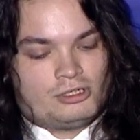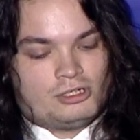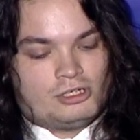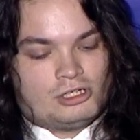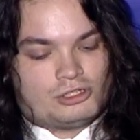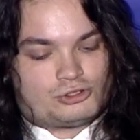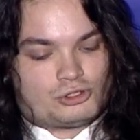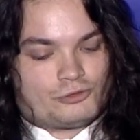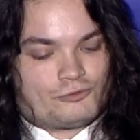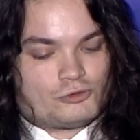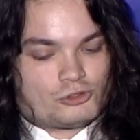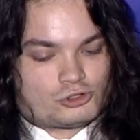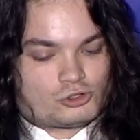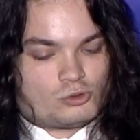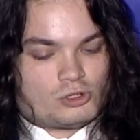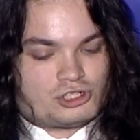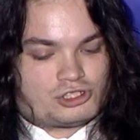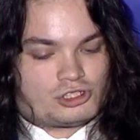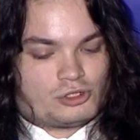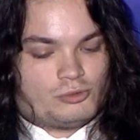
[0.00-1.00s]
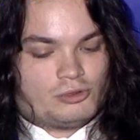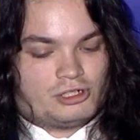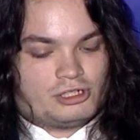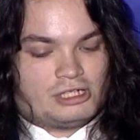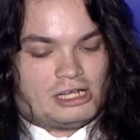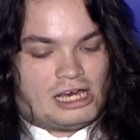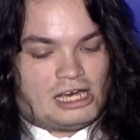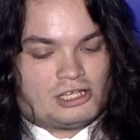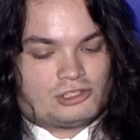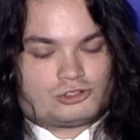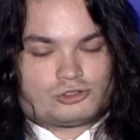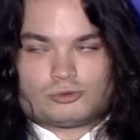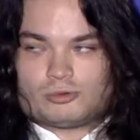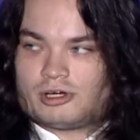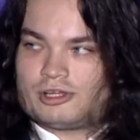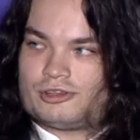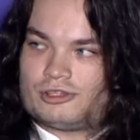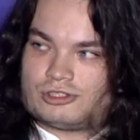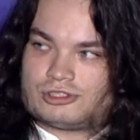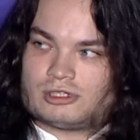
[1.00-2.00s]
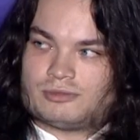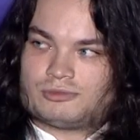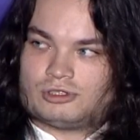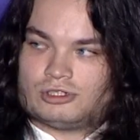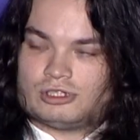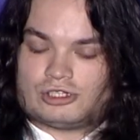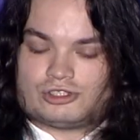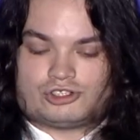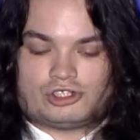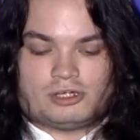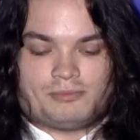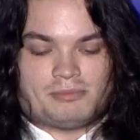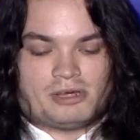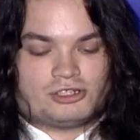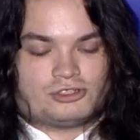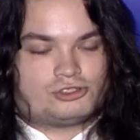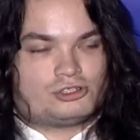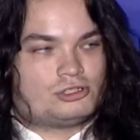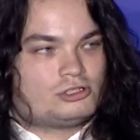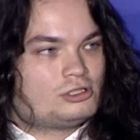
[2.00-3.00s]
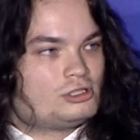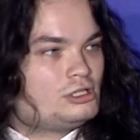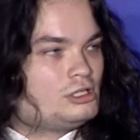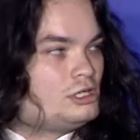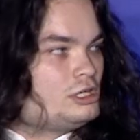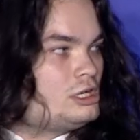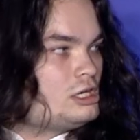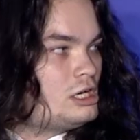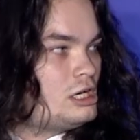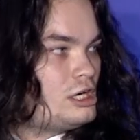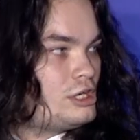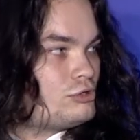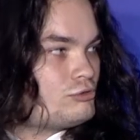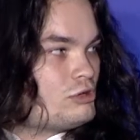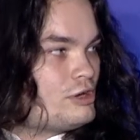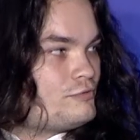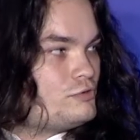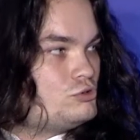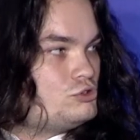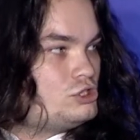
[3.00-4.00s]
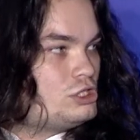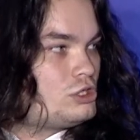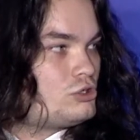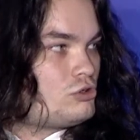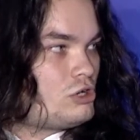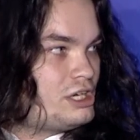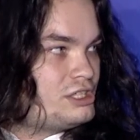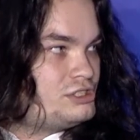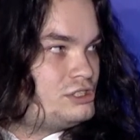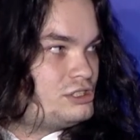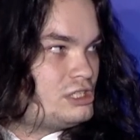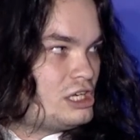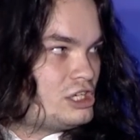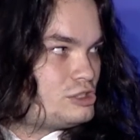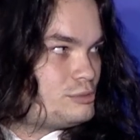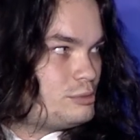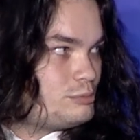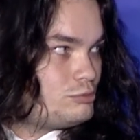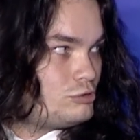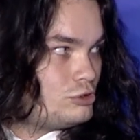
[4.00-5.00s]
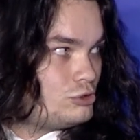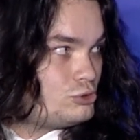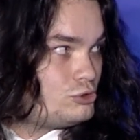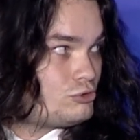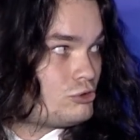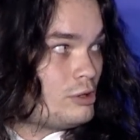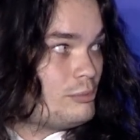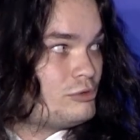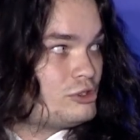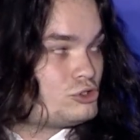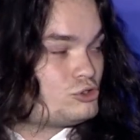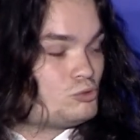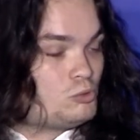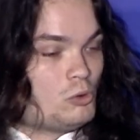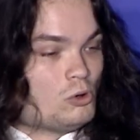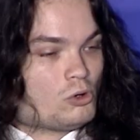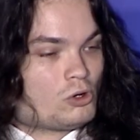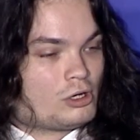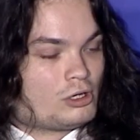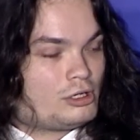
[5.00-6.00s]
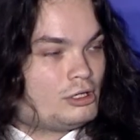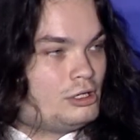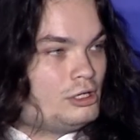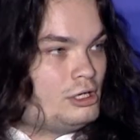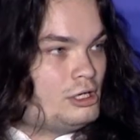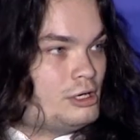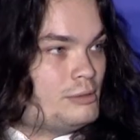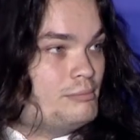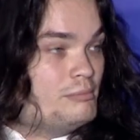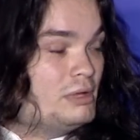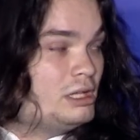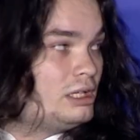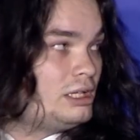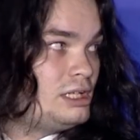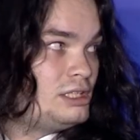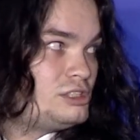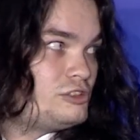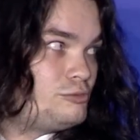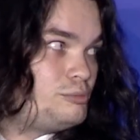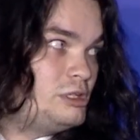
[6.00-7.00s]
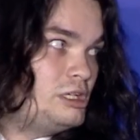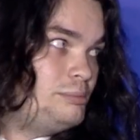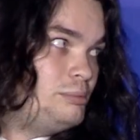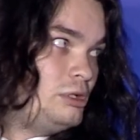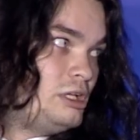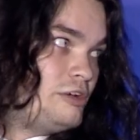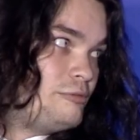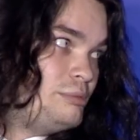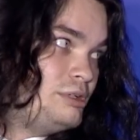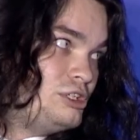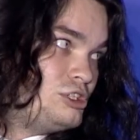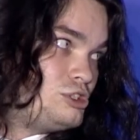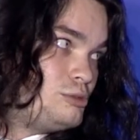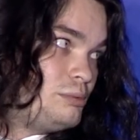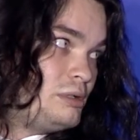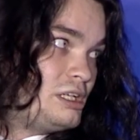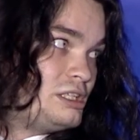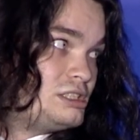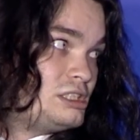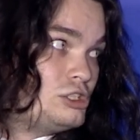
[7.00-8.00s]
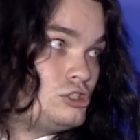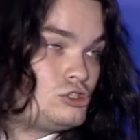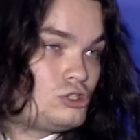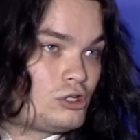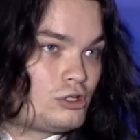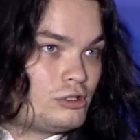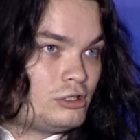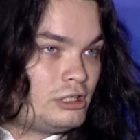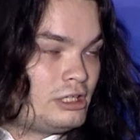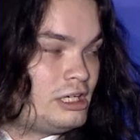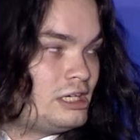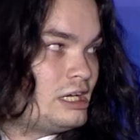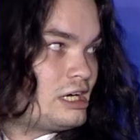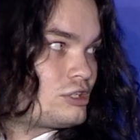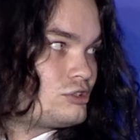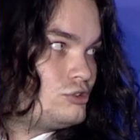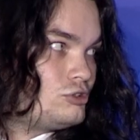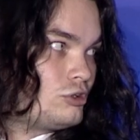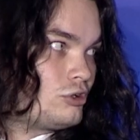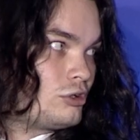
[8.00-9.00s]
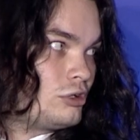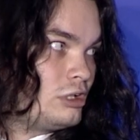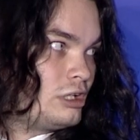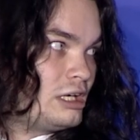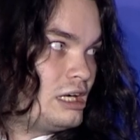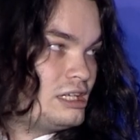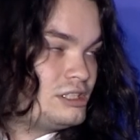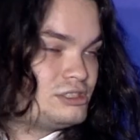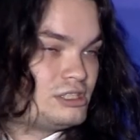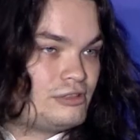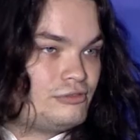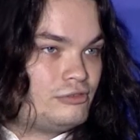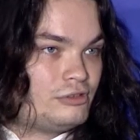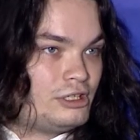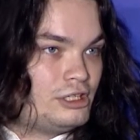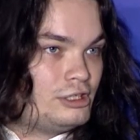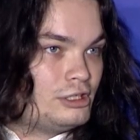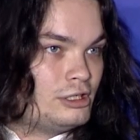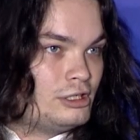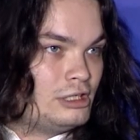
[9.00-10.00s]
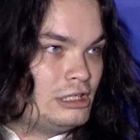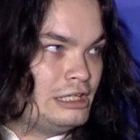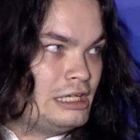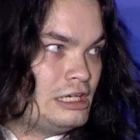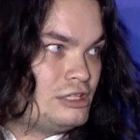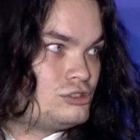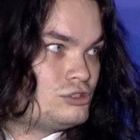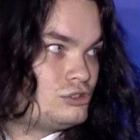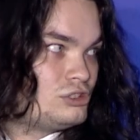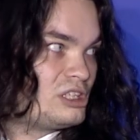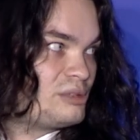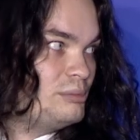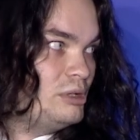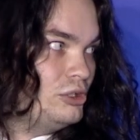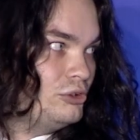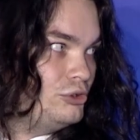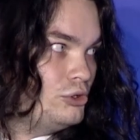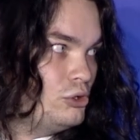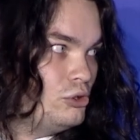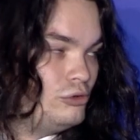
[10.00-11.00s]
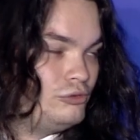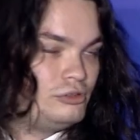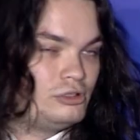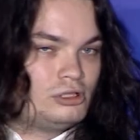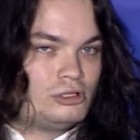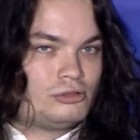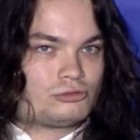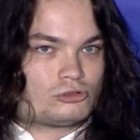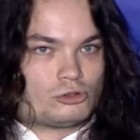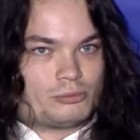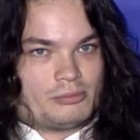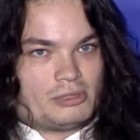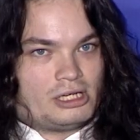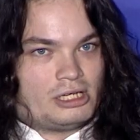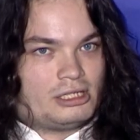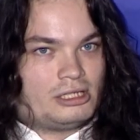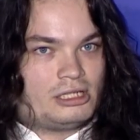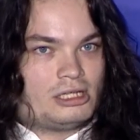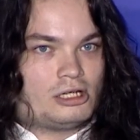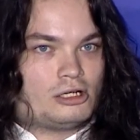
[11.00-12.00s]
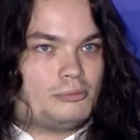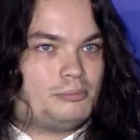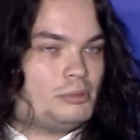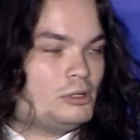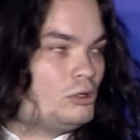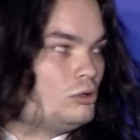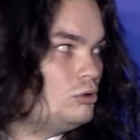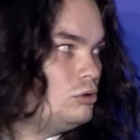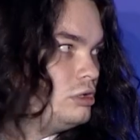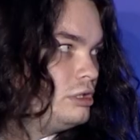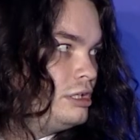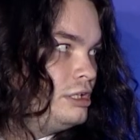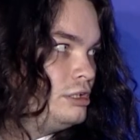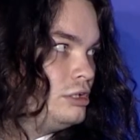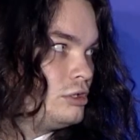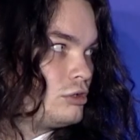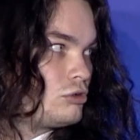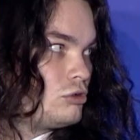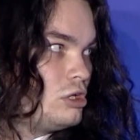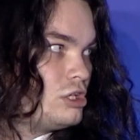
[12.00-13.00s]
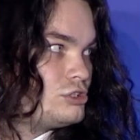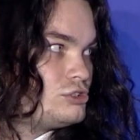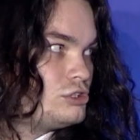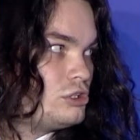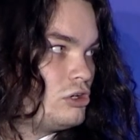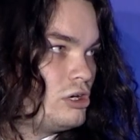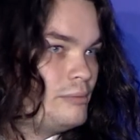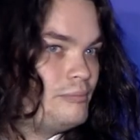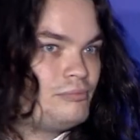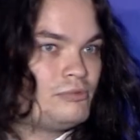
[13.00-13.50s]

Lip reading: So the first question I wanted to answer with is something that she mentioned, the refugee crisis that has been produced from this war. Millions of people have been displaced internally and externally as they flee to nations like Moldova, Romania, Poland, and across Europe.